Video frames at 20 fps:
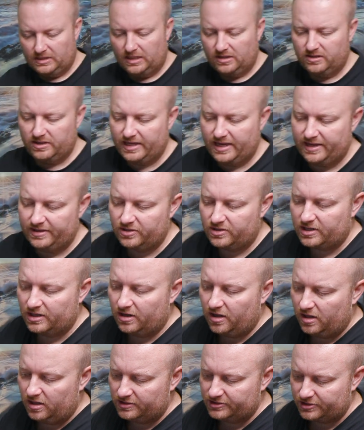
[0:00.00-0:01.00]
Oh yeah, you can
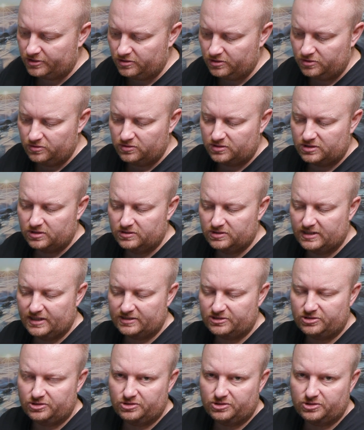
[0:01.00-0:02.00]
also use those
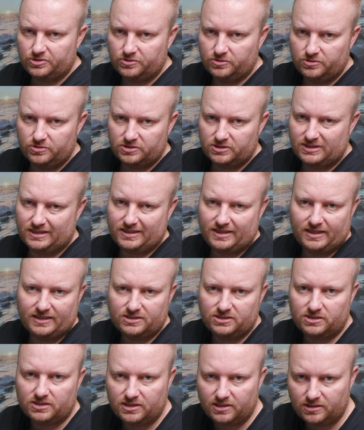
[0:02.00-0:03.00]
extra screws in
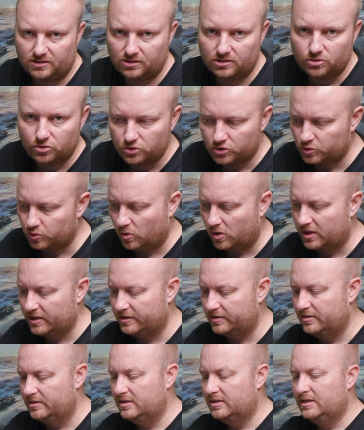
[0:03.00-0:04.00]
case you lose
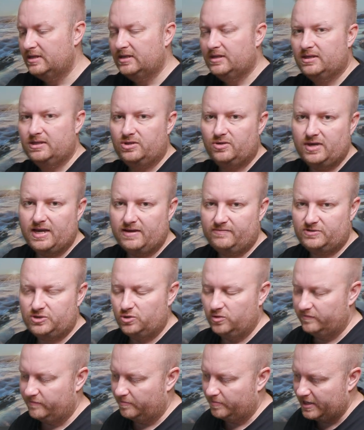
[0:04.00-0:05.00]
one. You have
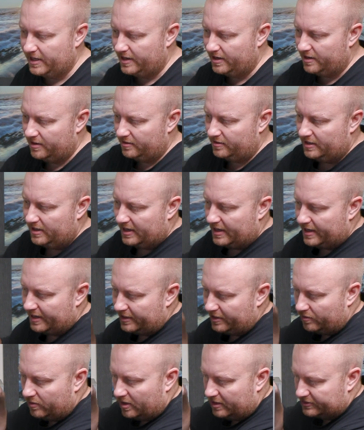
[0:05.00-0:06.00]
2 of them there, and
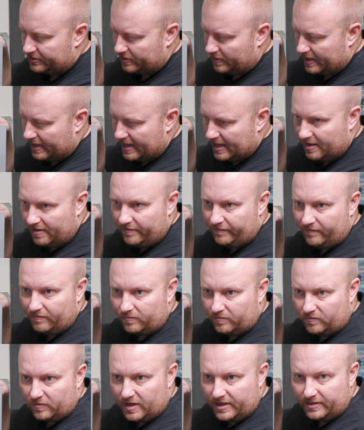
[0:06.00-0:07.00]
you also have,
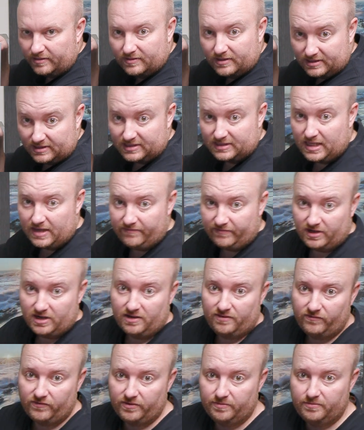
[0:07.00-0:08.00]
right, the 7
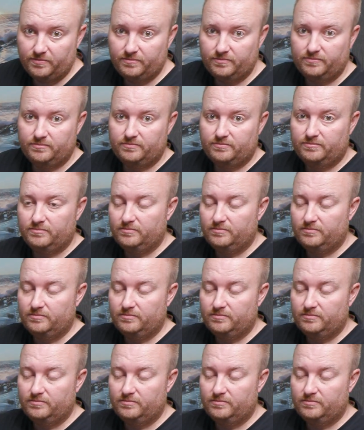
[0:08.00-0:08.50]
of them